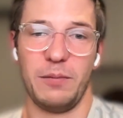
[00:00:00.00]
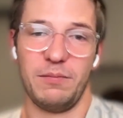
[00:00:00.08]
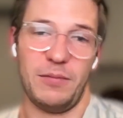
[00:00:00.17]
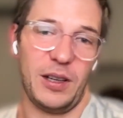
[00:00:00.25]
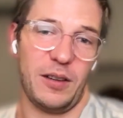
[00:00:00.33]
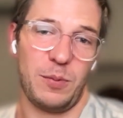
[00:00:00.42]
I
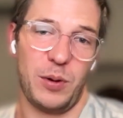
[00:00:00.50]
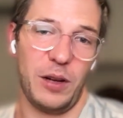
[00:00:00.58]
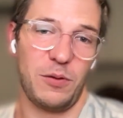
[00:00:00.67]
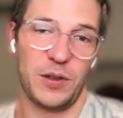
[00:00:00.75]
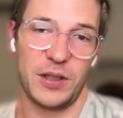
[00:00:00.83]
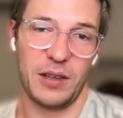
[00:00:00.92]
think it's pretty
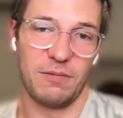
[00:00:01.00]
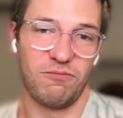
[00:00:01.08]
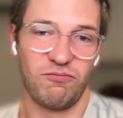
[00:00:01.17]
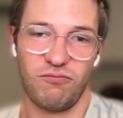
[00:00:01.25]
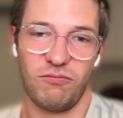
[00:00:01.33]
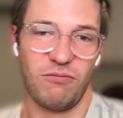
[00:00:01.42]
interesting
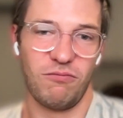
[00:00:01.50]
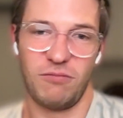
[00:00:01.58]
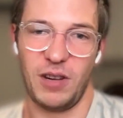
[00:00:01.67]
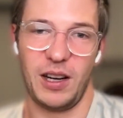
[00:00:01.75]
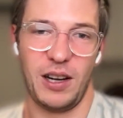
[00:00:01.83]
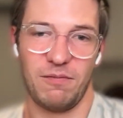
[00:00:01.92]

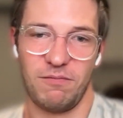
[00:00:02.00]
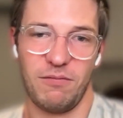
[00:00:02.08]
right now.